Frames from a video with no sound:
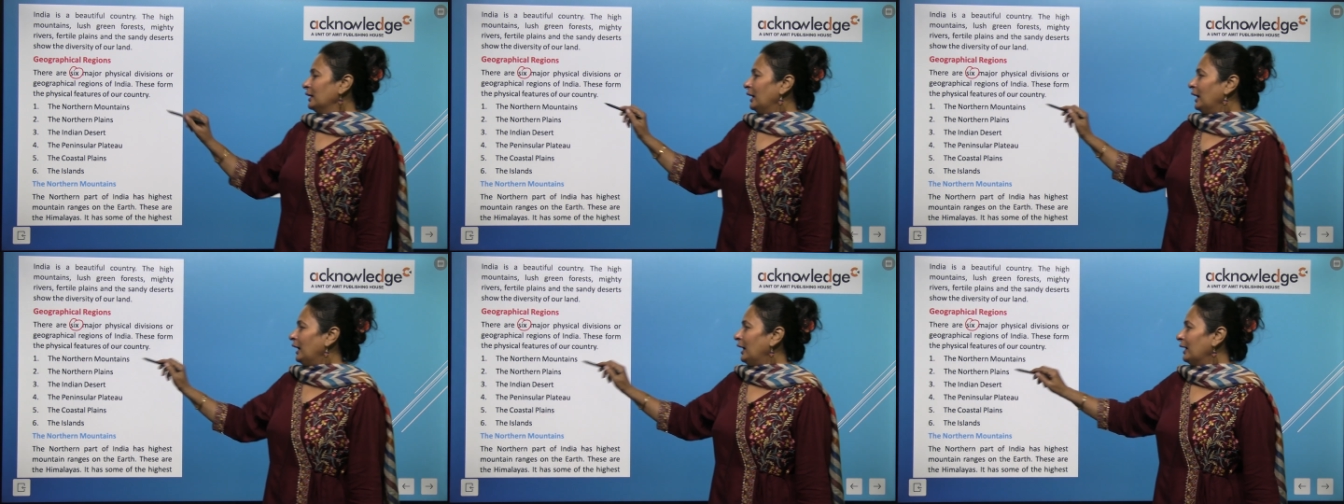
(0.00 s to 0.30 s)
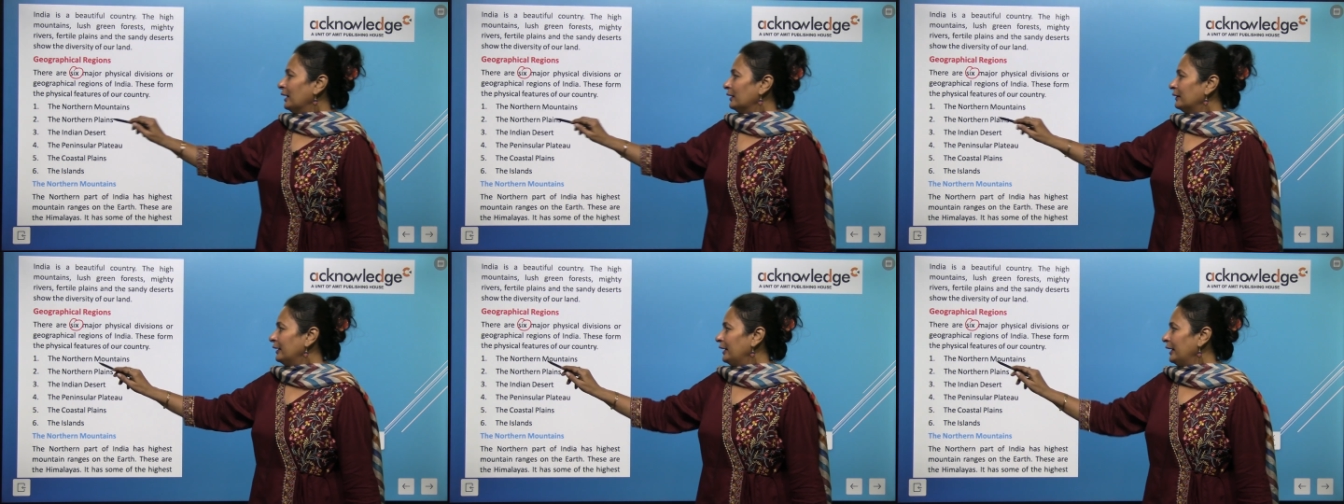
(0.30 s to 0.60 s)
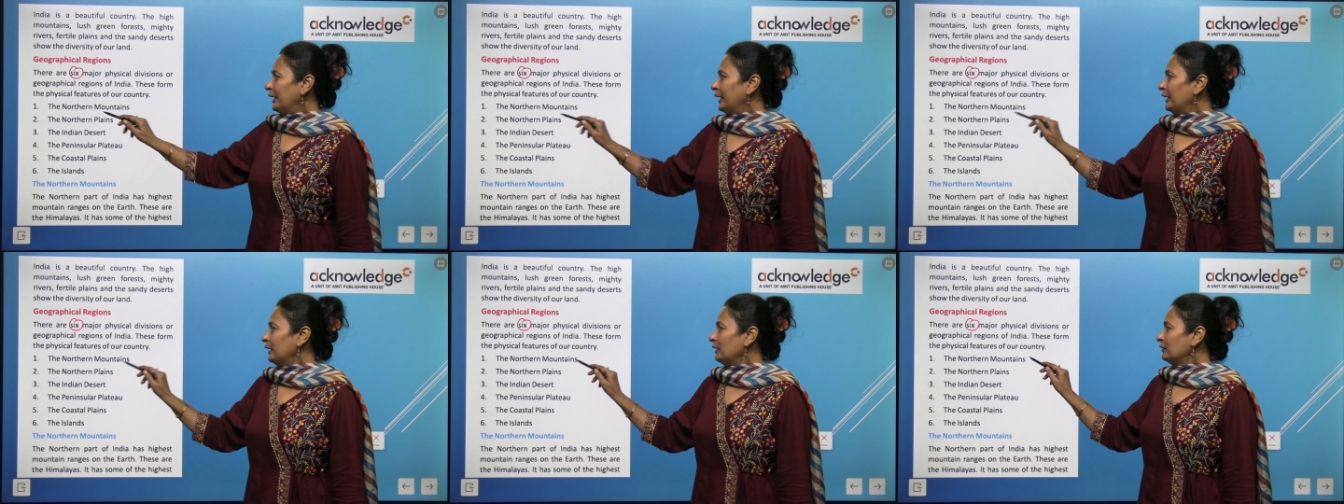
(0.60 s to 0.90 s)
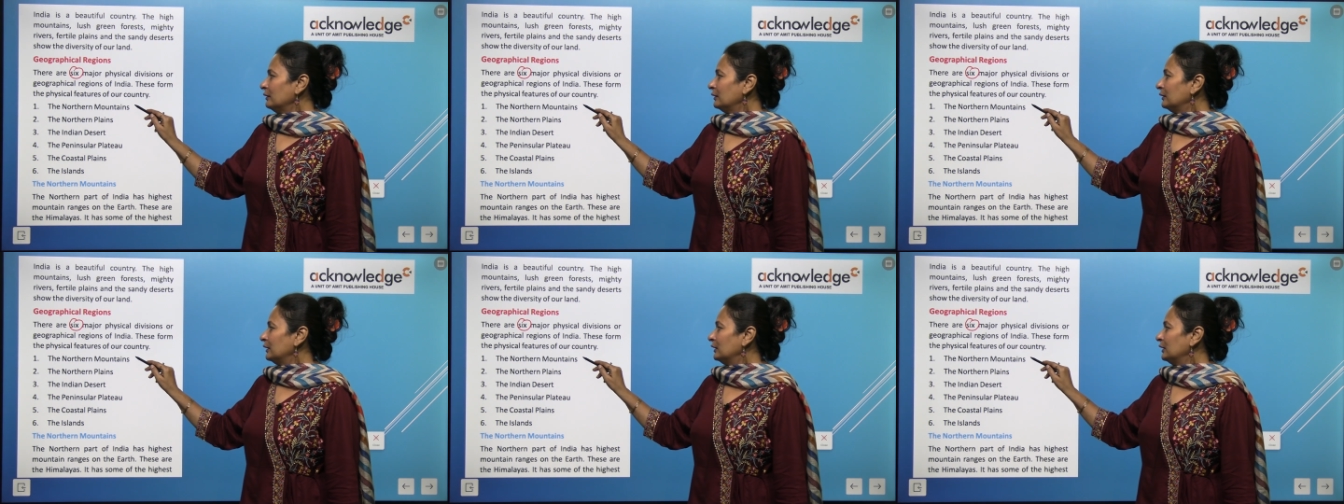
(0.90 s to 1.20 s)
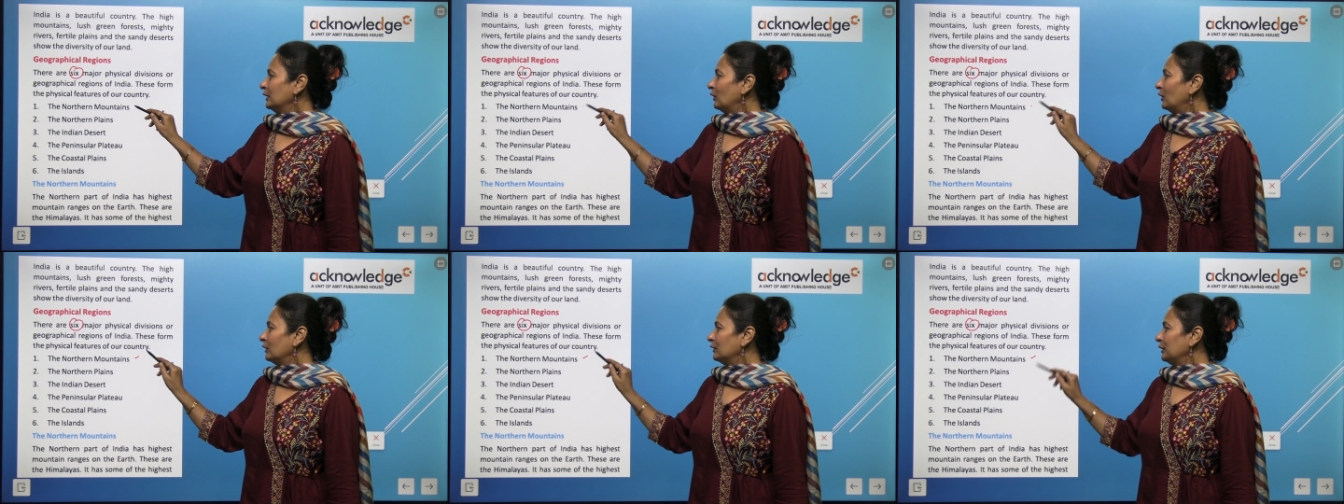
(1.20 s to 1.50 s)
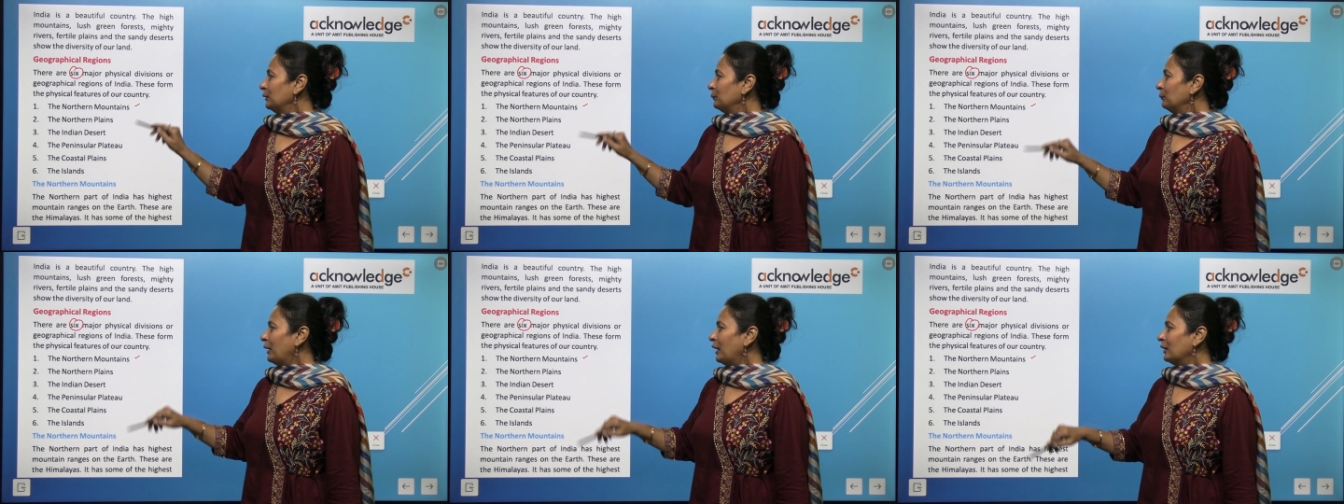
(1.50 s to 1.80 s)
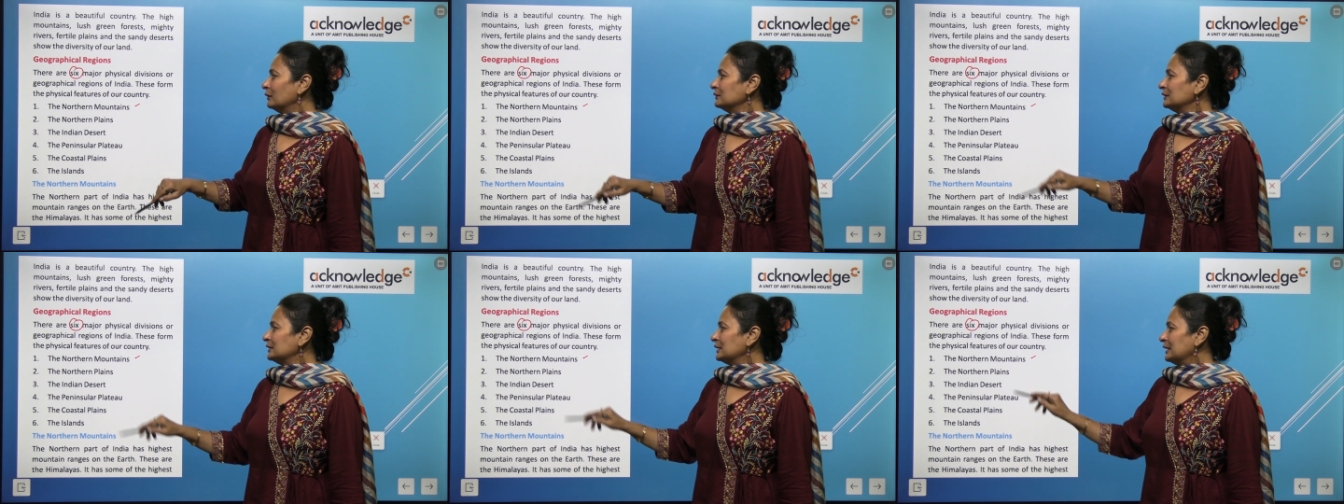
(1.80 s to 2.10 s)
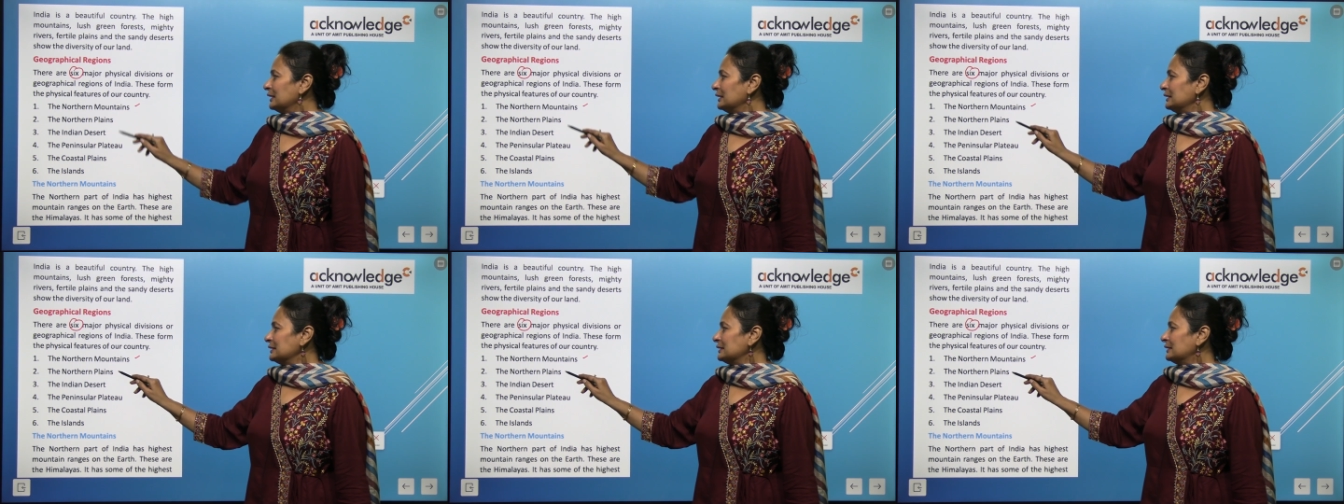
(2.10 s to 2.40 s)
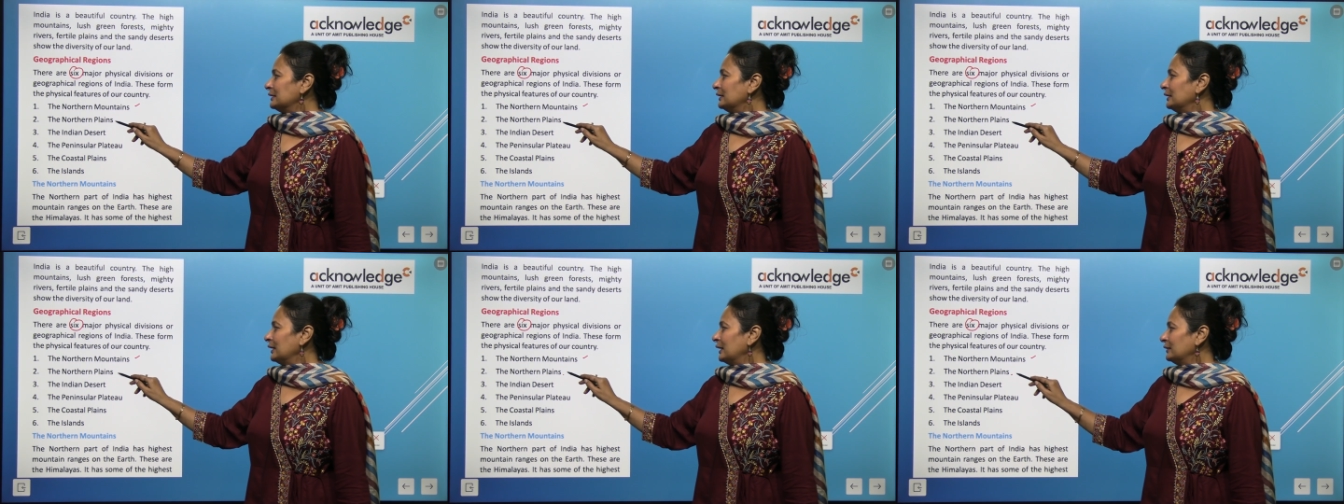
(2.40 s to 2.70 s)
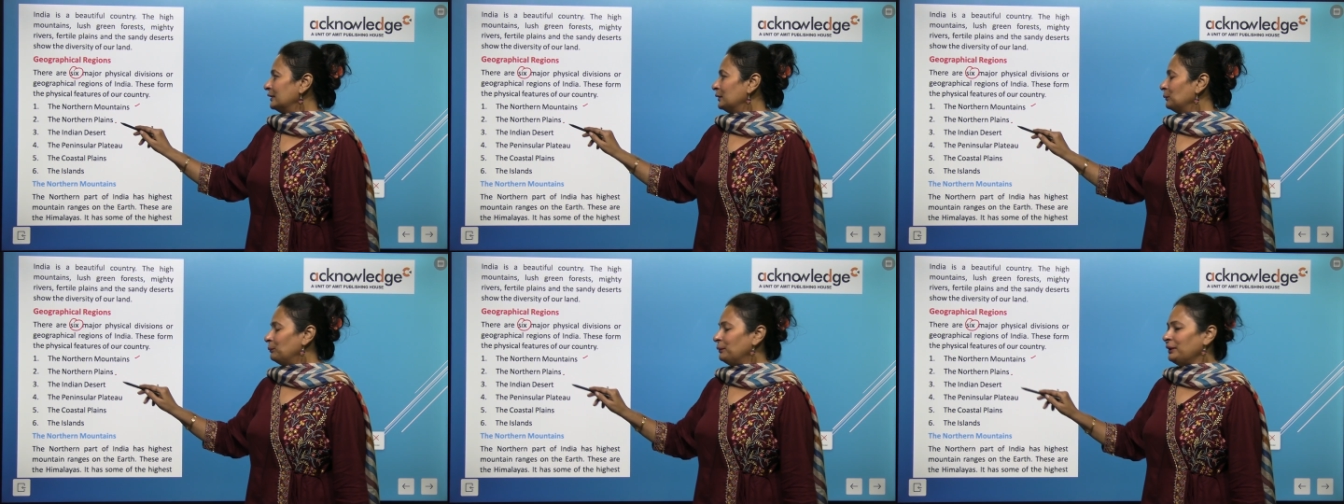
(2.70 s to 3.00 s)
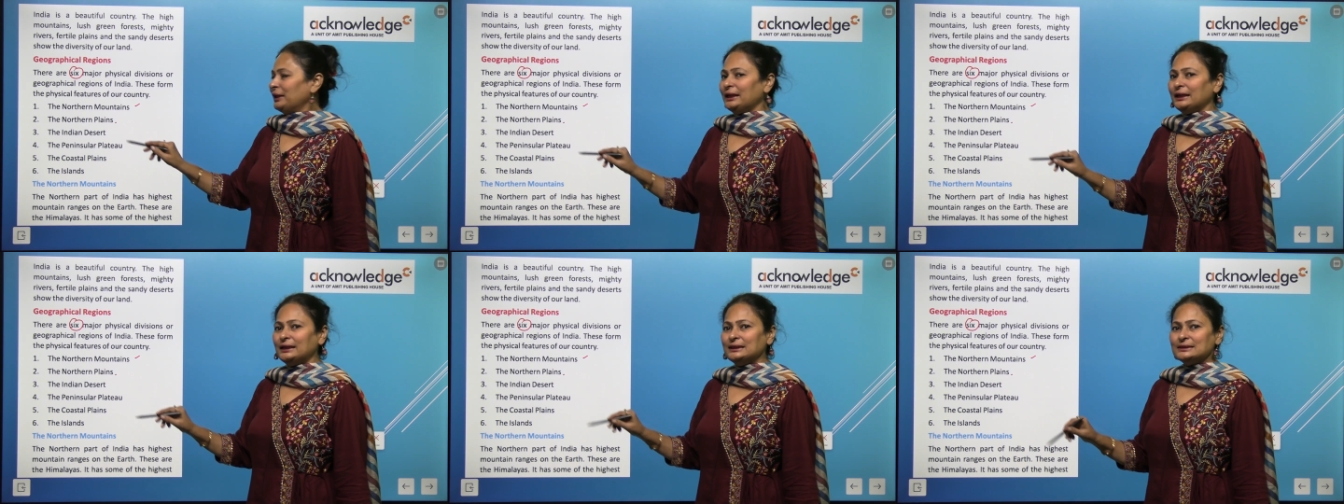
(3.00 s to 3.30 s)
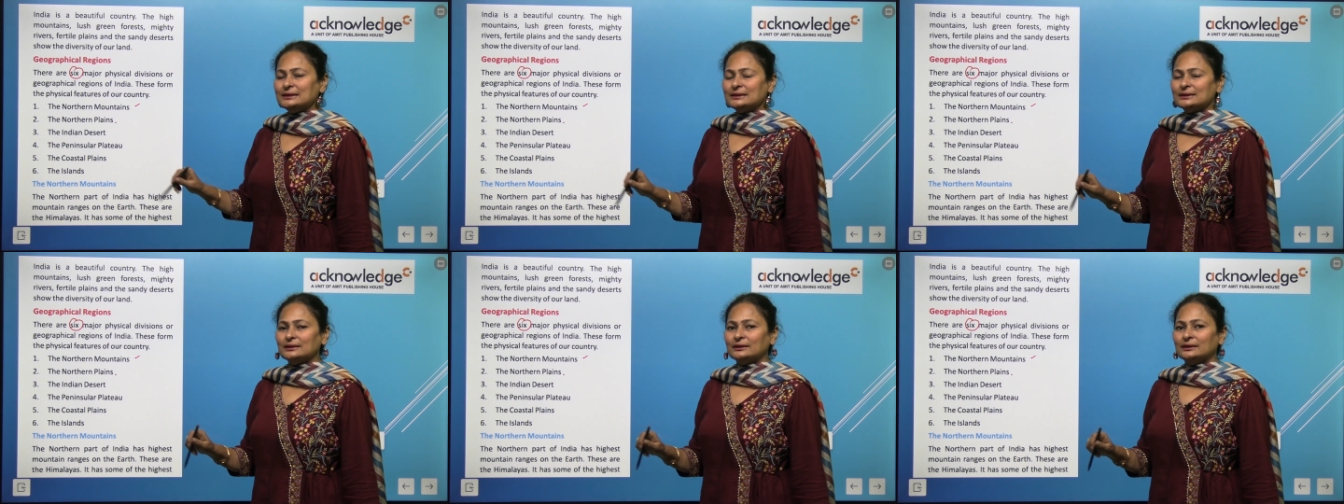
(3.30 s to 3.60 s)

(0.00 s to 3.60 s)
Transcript: are there: the northern mountains, the northern plains.